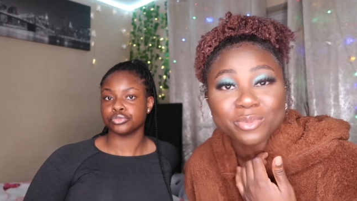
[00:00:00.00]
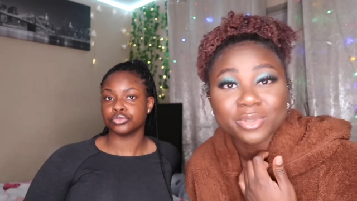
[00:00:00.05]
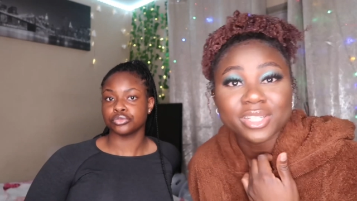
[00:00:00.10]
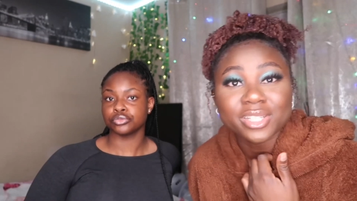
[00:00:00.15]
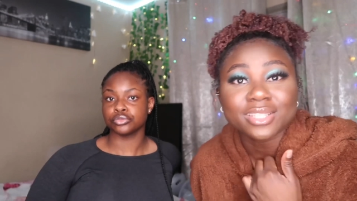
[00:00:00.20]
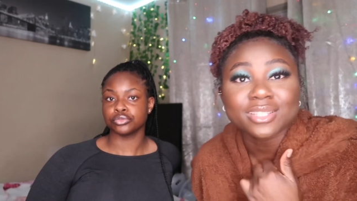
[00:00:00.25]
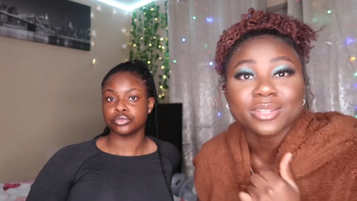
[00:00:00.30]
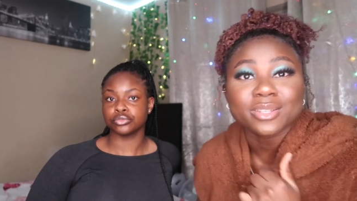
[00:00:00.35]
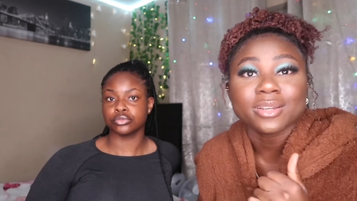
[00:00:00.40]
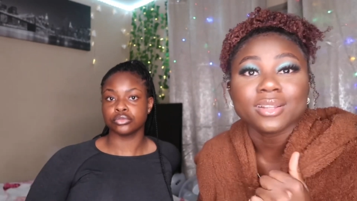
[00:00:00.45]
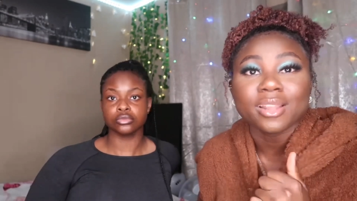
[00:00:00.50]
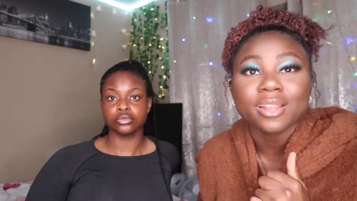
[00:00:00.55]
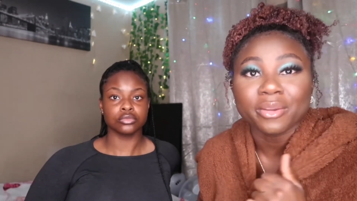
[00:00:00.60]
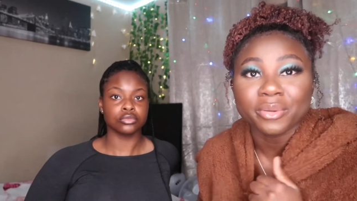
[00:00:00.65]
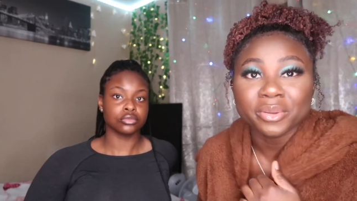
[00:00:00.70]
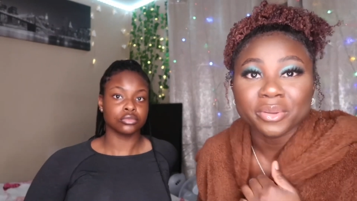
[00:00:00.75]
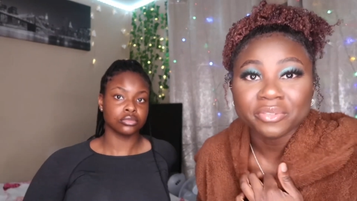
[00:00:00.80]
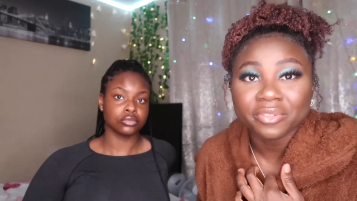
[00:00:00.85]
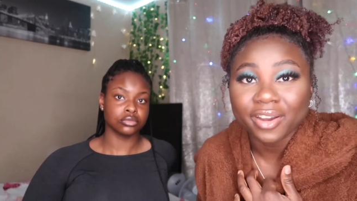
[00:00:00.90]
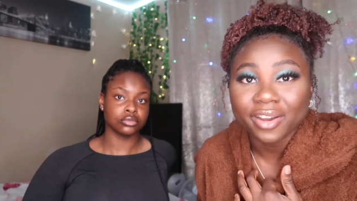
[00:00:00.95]
Speaker 1: wanted to
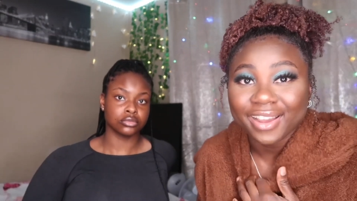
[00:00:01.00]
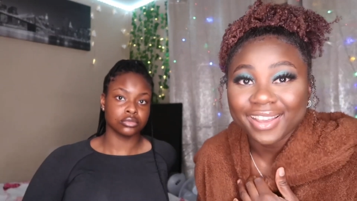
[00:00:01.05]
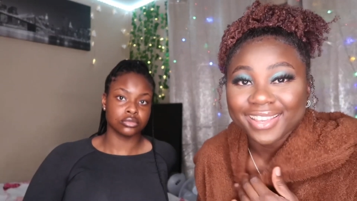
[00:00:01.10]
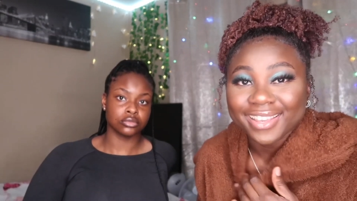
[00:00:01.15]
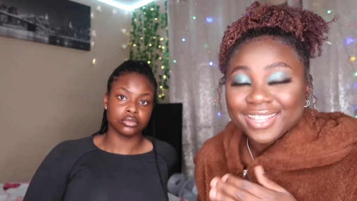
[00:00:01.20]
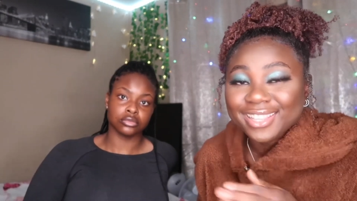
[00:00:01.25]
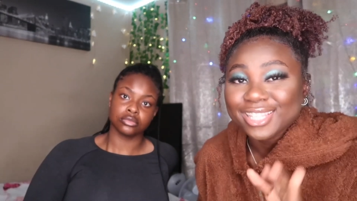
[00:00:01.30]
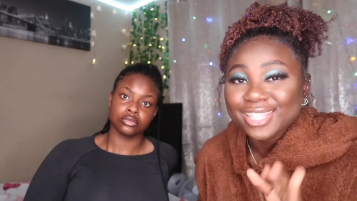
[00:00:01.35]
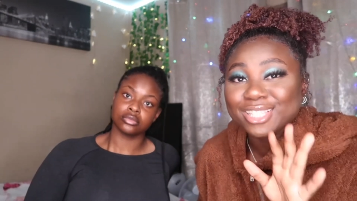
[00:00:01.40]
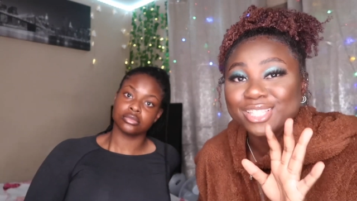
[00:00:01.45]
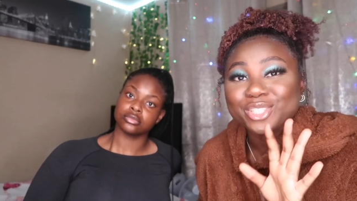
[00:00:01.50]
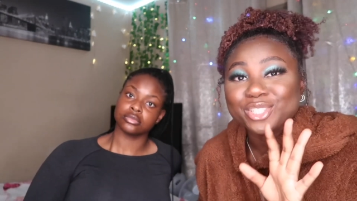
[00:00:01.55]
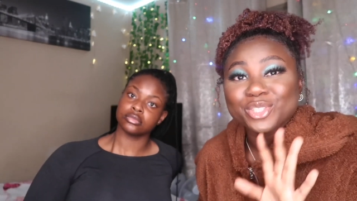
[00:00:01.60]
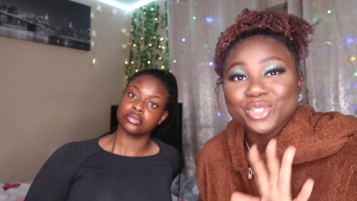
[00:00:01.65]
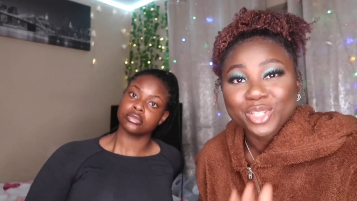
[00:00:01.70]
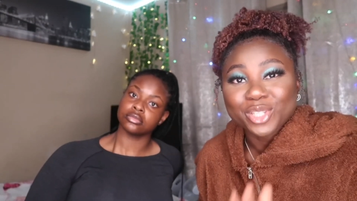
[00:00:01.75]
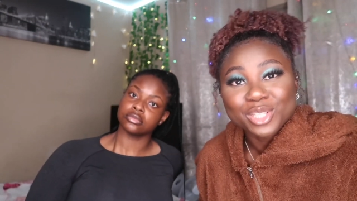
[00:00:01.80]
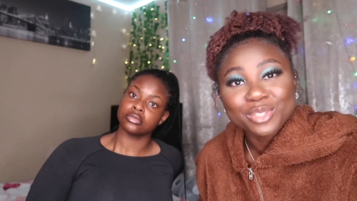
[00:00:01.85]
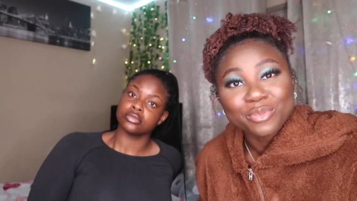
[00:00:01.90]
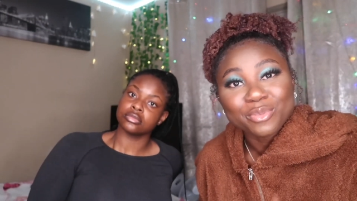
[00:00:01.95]
clarify, this is
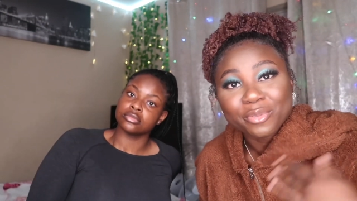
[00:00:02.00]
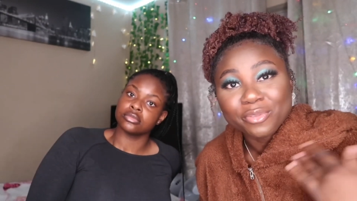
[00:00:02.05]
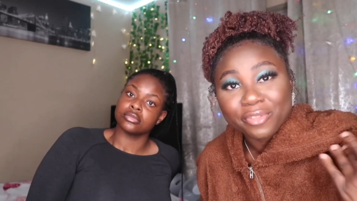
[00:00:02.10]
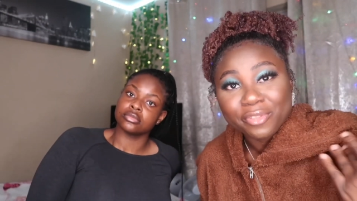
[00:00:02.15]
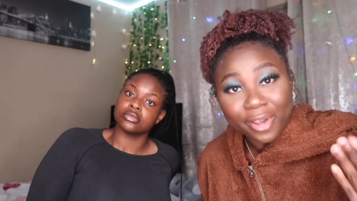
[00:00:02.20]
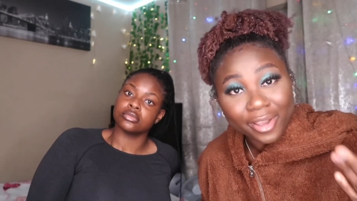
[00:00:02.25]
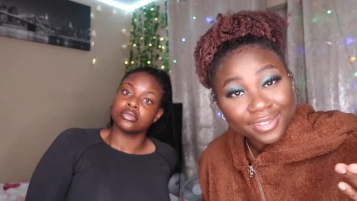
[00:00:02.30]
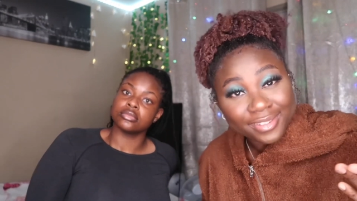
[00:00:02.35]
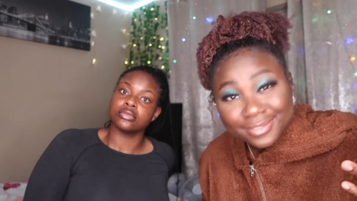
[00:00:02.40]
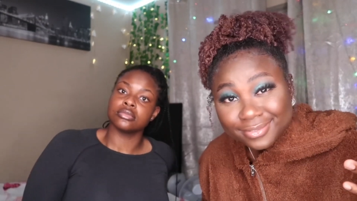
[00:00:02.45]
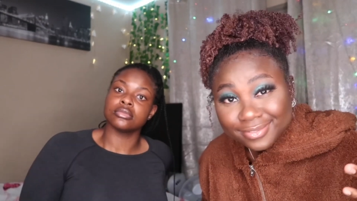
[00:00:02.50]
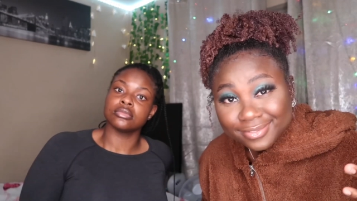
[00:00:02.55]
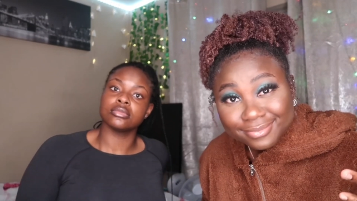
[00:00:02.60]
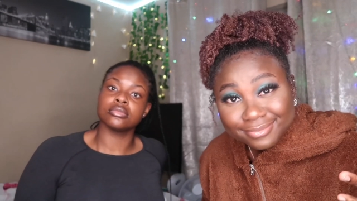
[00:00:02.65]
just for fun.